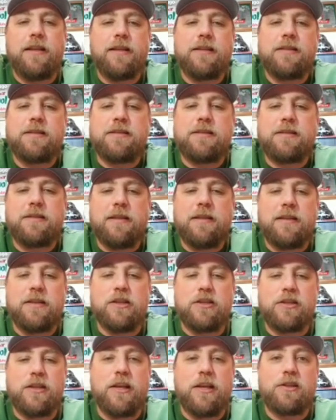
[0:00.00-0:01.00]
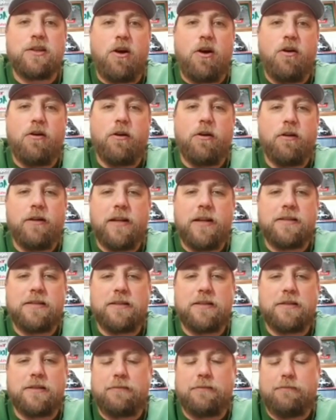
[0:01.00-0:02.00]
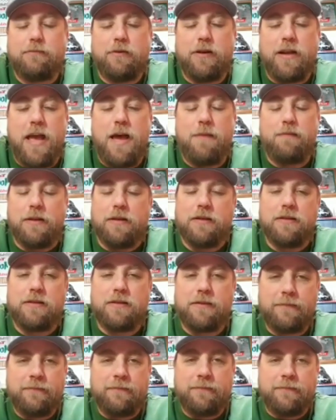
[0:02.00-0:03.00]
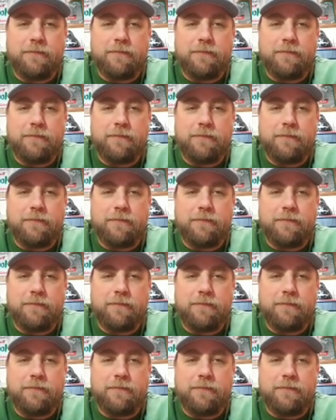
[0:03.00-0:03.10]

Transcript: and then it just gets harder. That's just what happened.